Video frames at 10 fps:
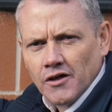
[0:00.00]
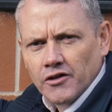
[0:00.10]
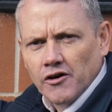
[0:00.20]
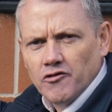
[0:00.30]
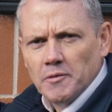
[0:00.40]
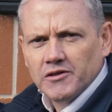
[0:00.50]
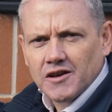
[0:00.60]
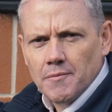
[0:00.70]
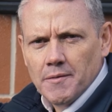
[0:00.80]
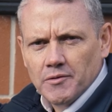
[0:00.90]
The government's
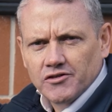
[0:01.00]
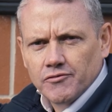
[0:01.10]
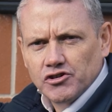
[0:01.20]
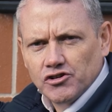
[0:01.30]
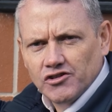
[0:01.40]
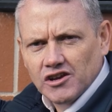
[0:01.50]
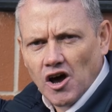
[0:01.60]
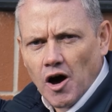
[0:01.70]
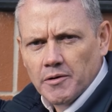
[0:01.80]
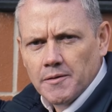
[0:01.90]
commitment to reducing
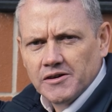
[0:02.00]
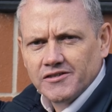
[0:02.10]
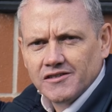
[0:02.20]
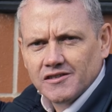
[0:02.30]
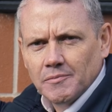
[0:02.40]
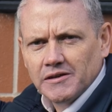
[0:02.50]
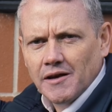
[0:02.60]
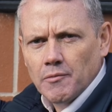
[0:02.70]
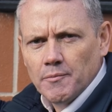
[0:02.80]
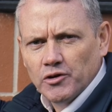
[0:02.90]
carbon emissions means
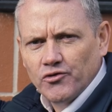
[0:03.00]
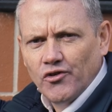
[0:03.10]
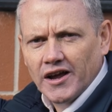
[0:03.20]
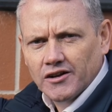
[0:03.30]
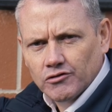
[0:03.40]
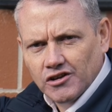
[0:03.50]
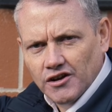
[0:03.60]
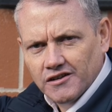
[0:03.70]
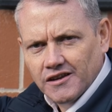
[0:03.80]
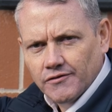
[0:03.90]
that we must find
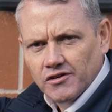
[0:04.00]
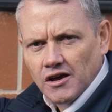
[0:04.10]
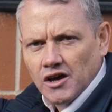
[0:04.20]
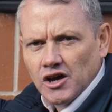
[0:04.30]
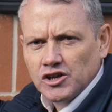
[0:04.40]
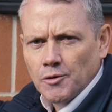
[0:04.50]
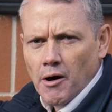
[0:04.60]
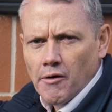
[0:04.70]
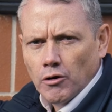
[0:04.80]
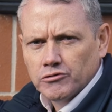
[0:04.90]
alternatives to
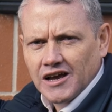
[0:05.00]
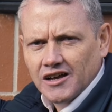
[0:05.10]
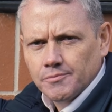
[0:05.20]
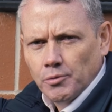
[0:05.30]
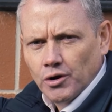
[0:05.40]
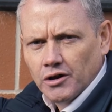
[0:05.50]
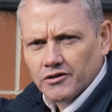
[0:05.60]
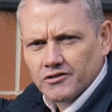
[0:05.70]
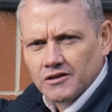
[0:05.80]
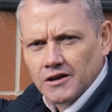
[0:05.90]
our old gas
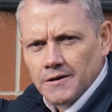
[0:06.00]
boilers.